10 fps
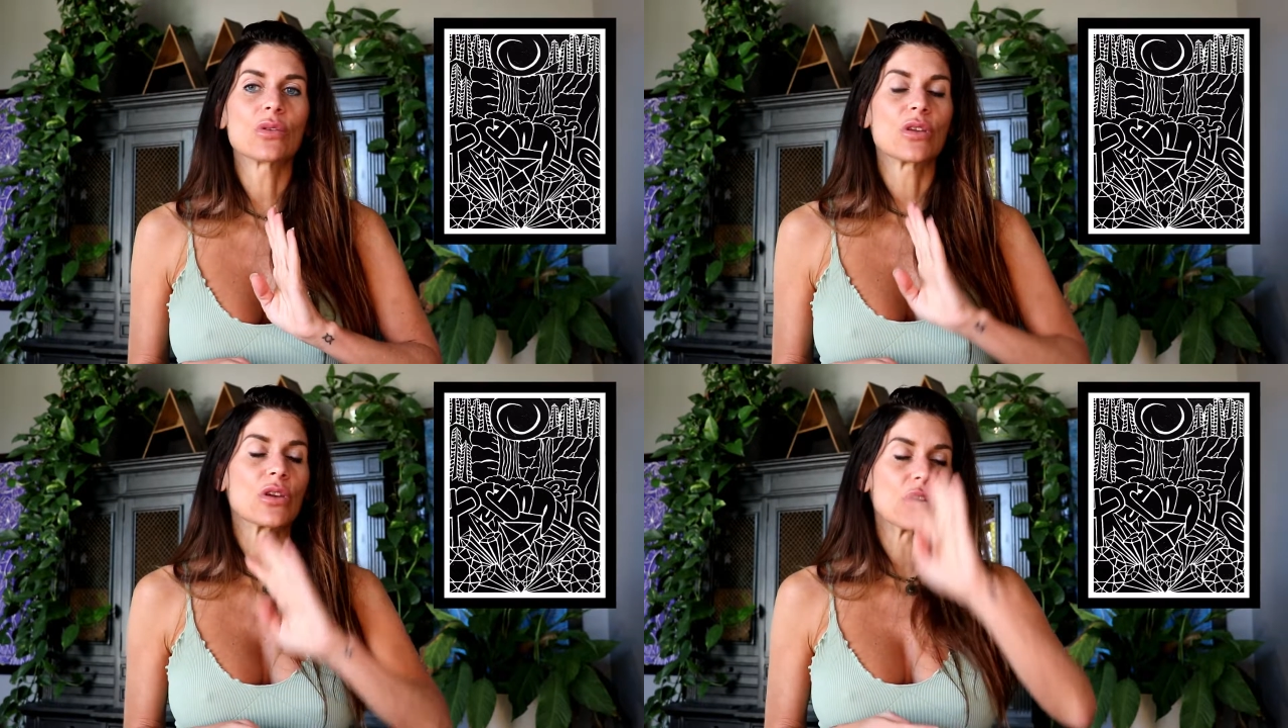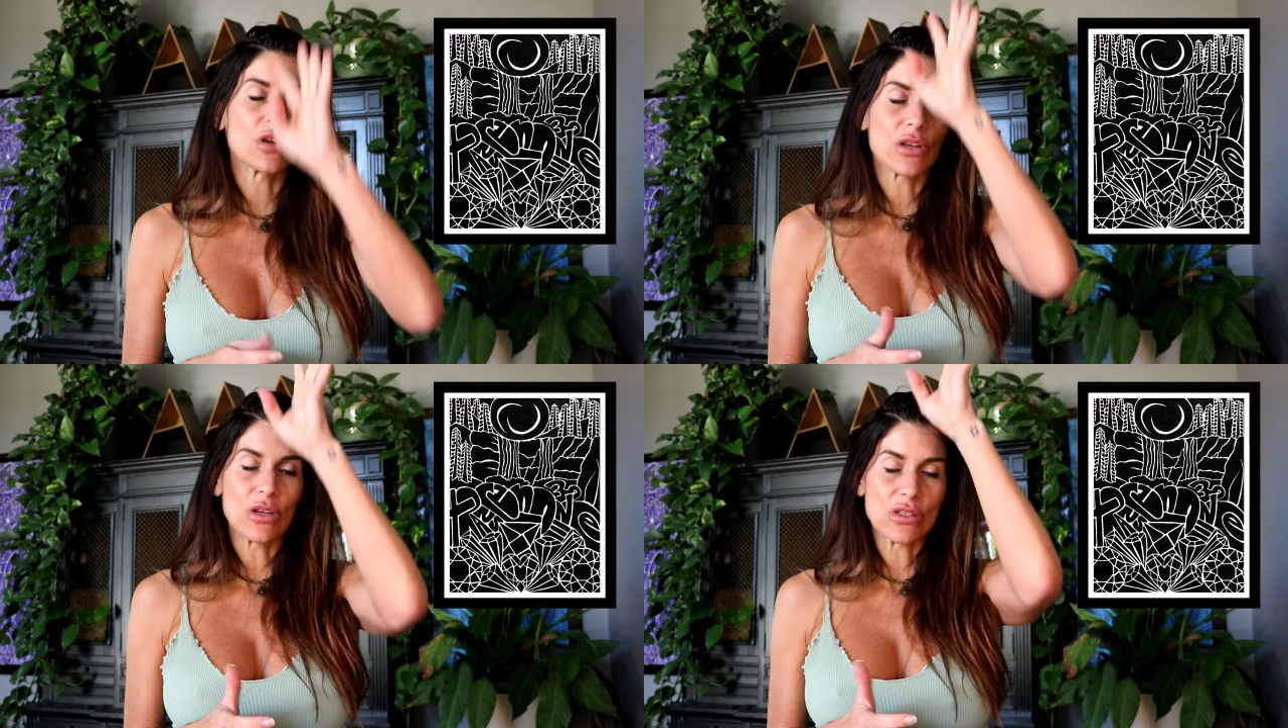
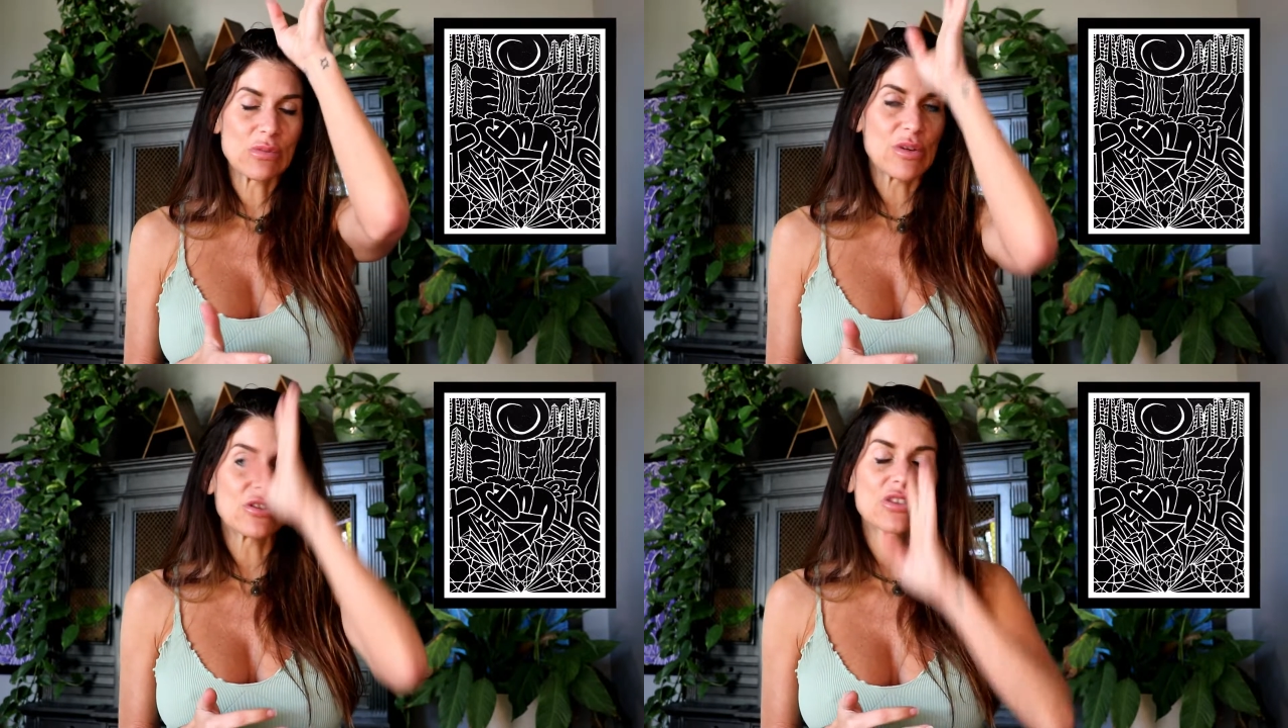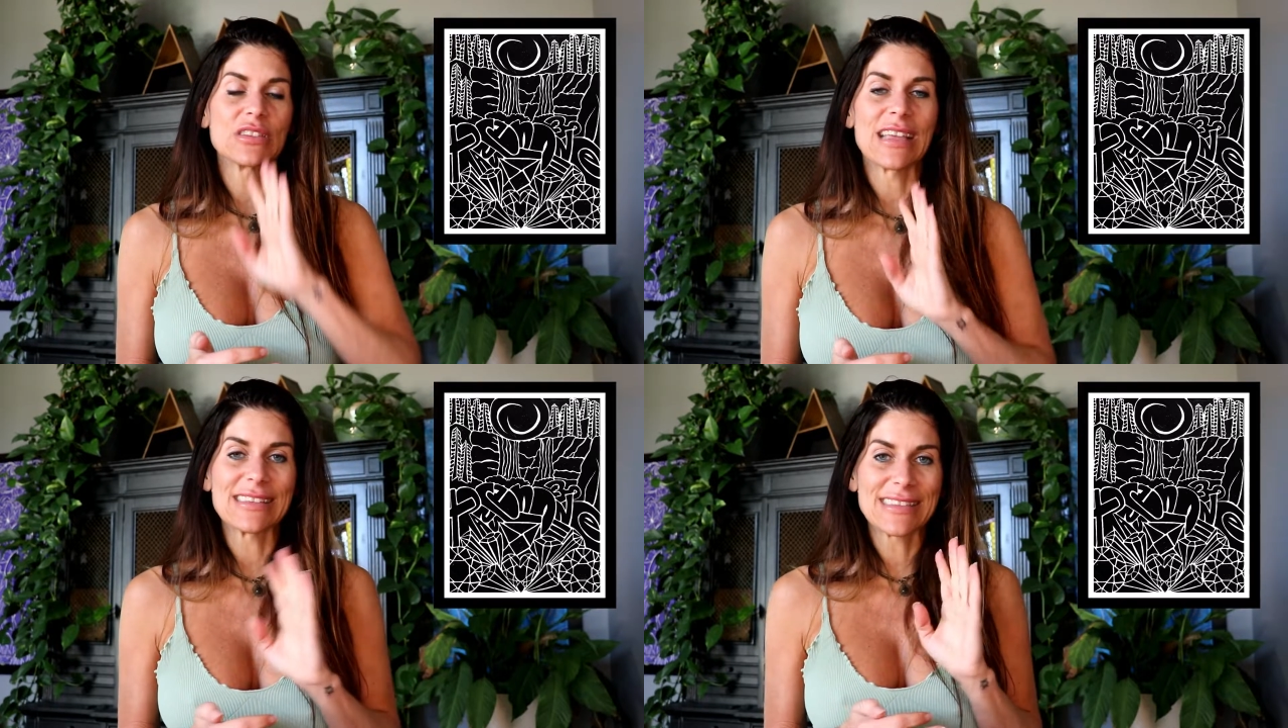your spiritual
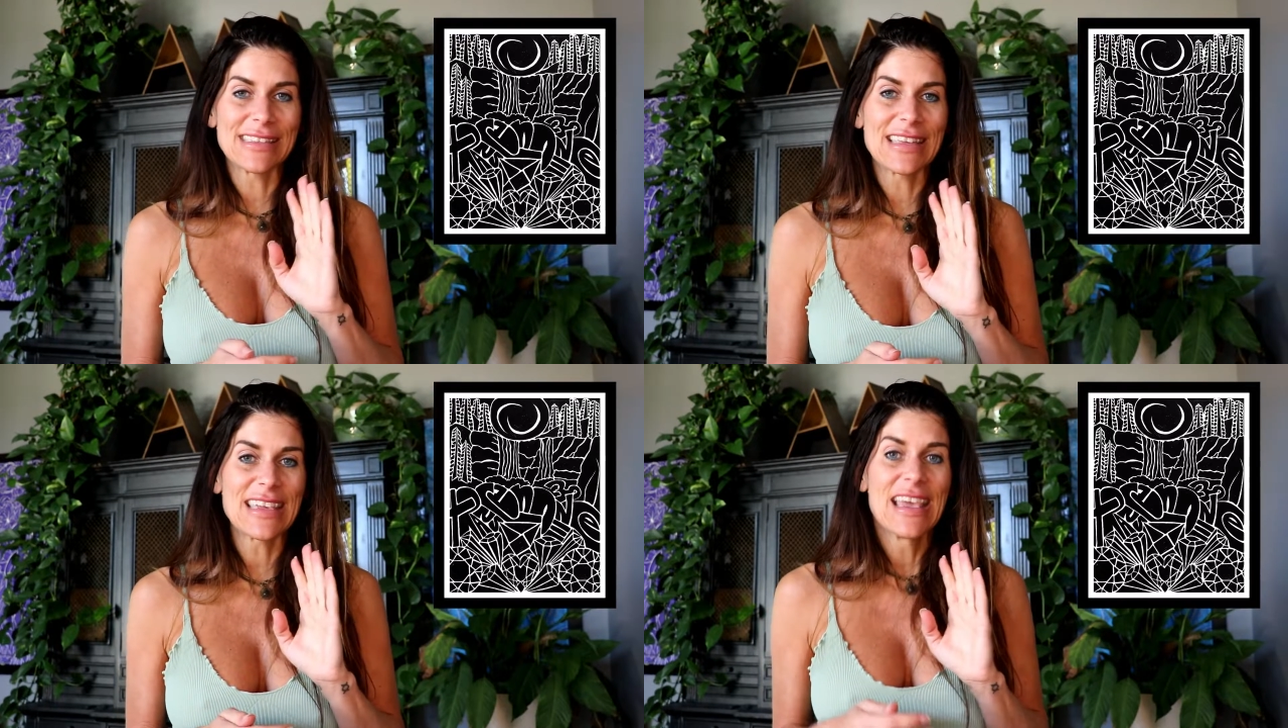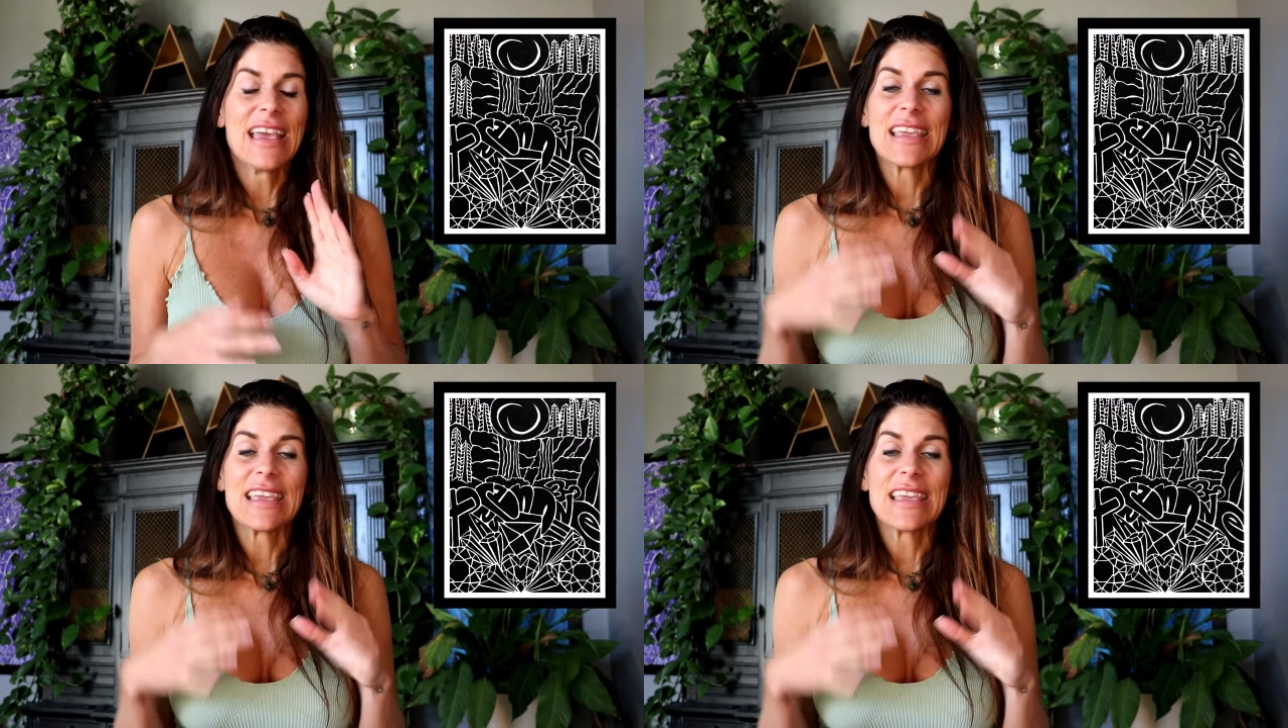destiny